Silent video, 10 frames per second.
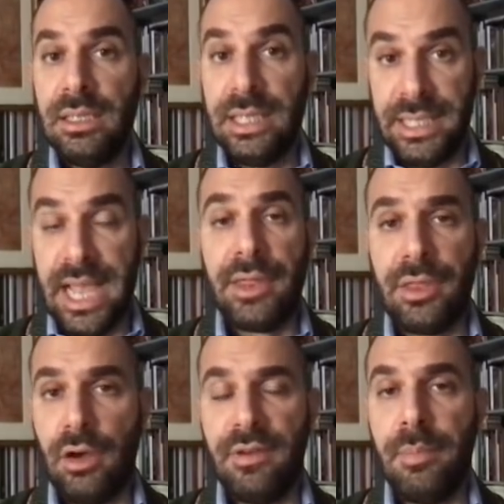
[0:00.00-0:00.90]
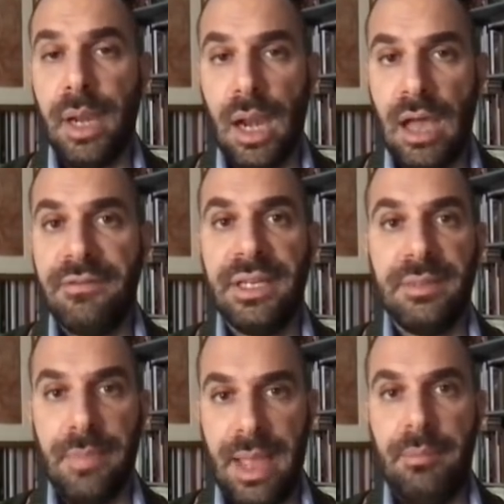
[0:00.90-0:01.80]
death of a
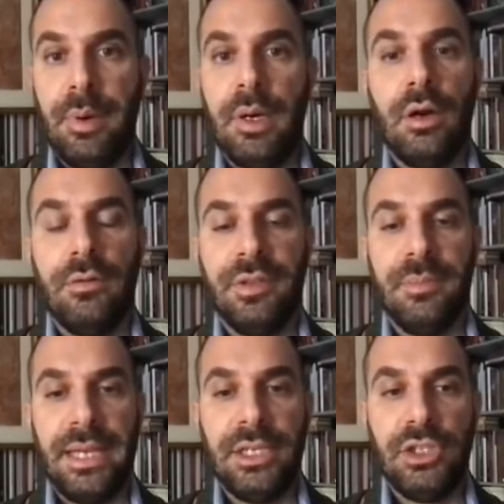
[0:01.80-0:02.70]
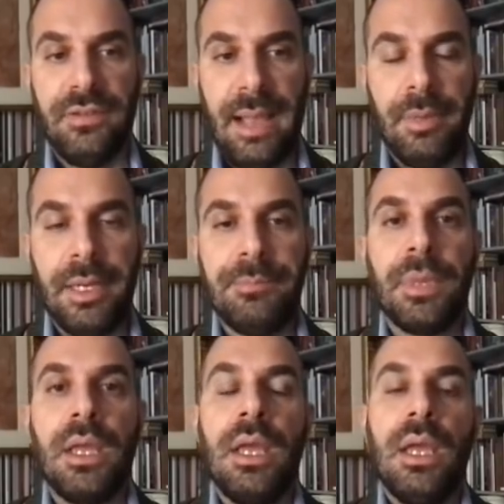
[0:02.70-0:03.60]
beloved member of the Medici family.
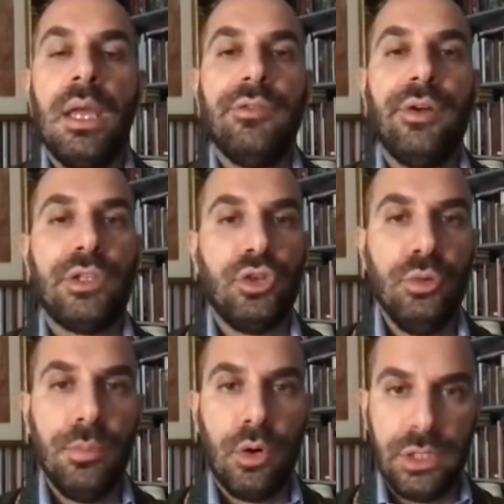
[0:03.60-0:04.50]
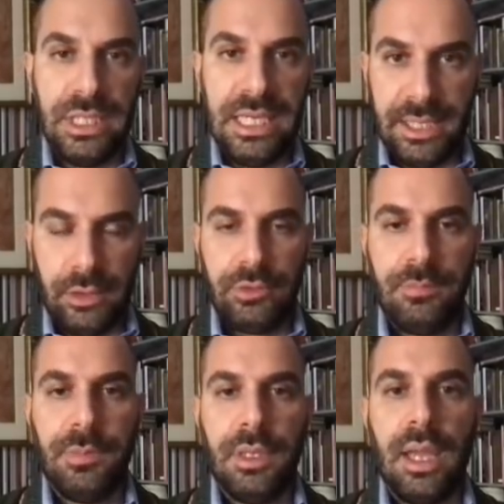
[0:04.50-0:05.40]
There are two more
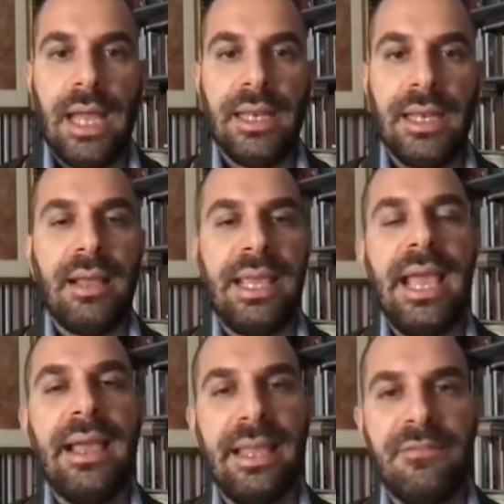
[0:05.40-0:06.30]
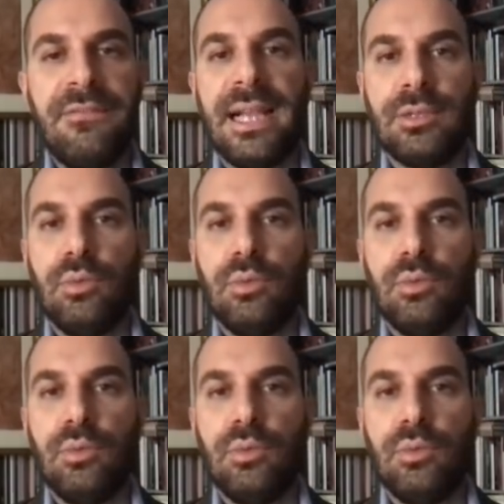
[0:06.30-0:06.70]
details. And here, in fact,